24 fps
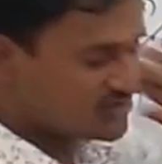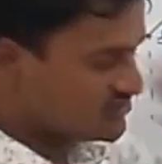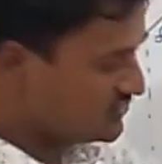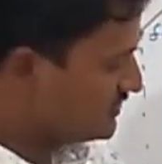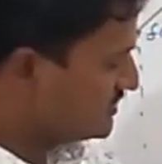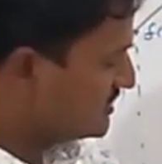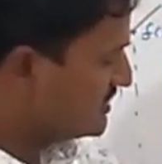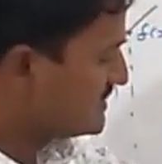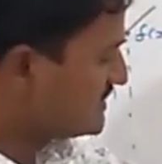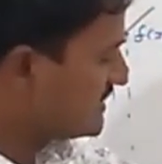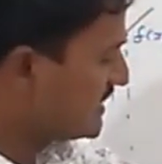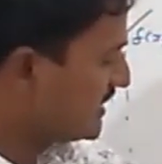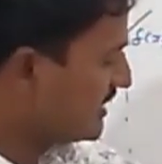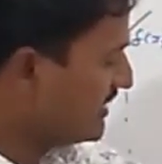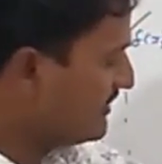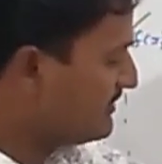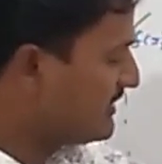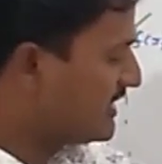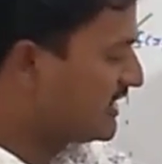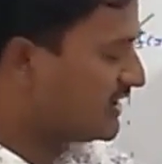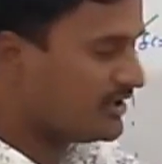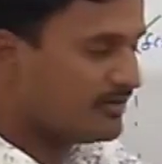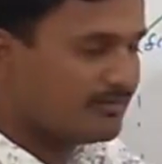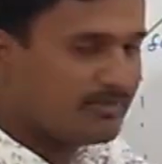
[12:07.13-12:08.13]
So these are the
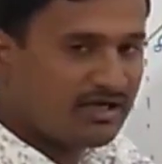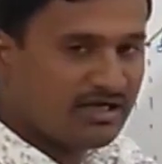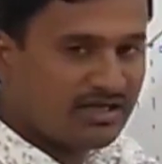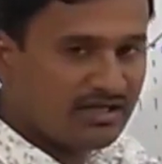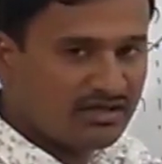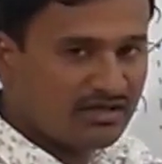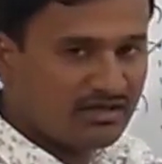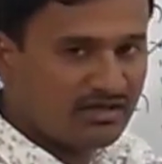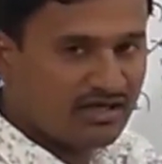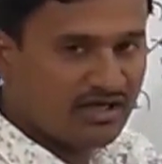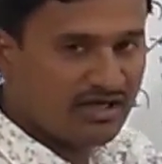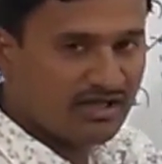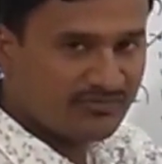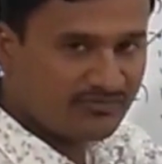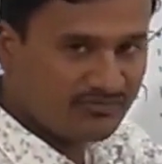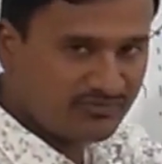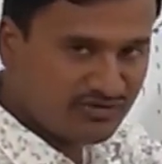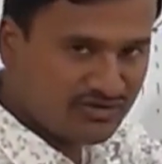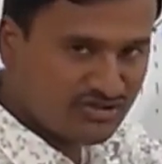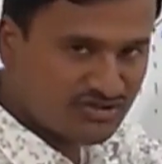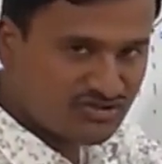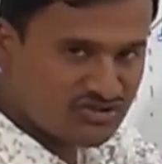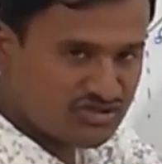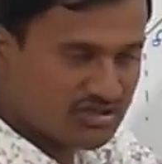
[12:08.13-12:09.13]
mathematical
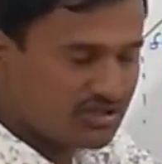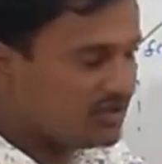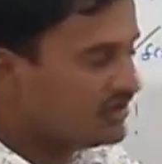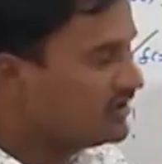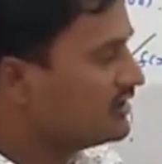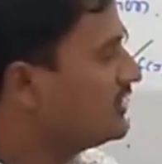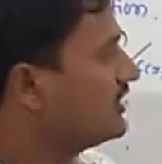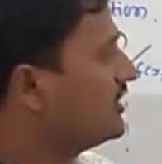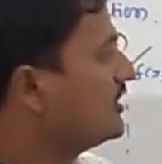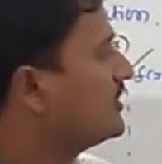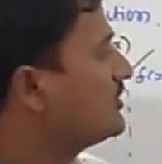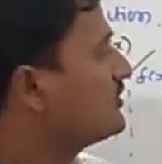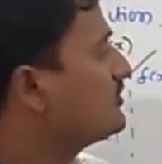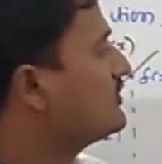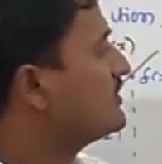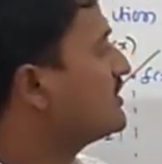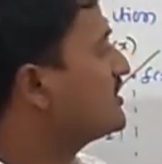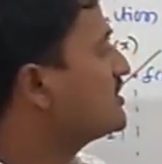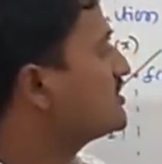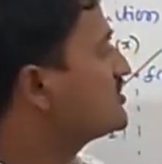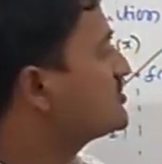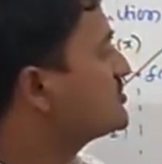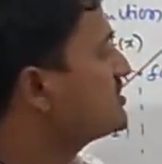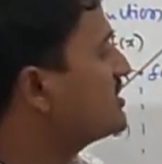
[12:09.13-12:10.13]
definition to
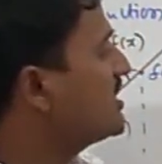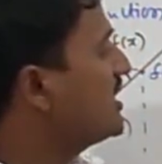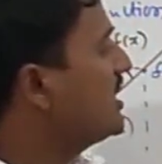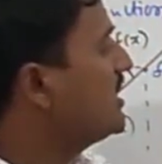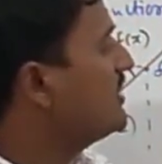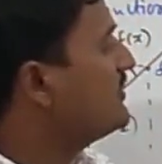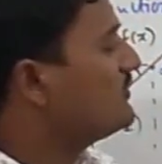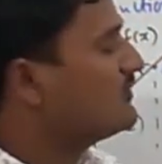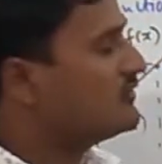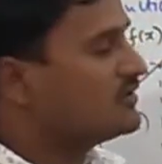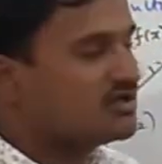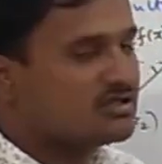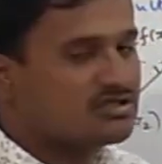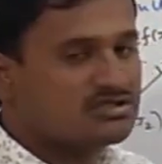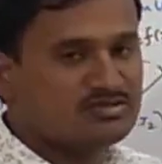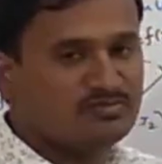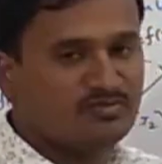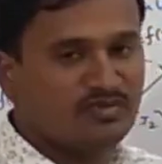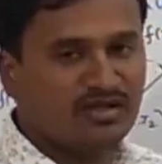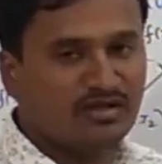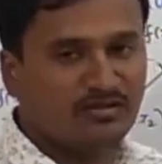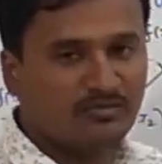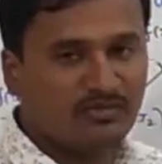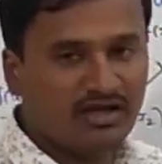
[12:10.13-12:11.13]
understand what is
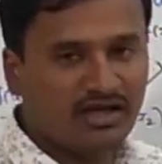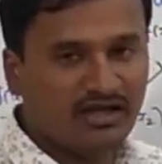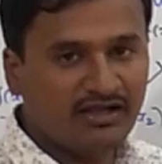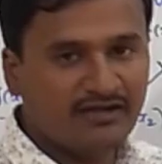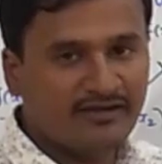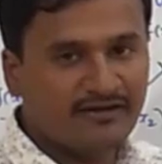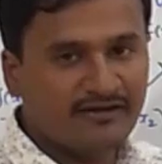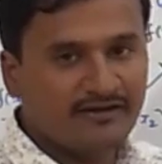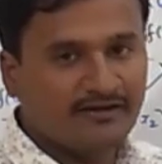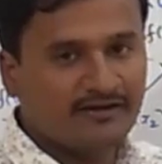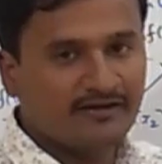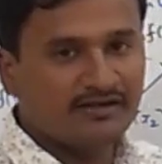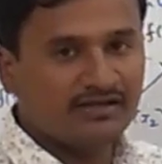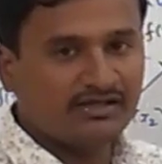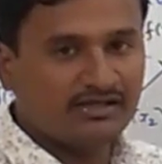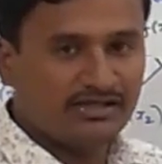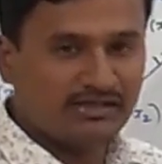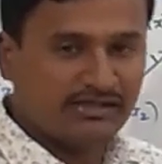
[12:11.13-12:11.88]
mean by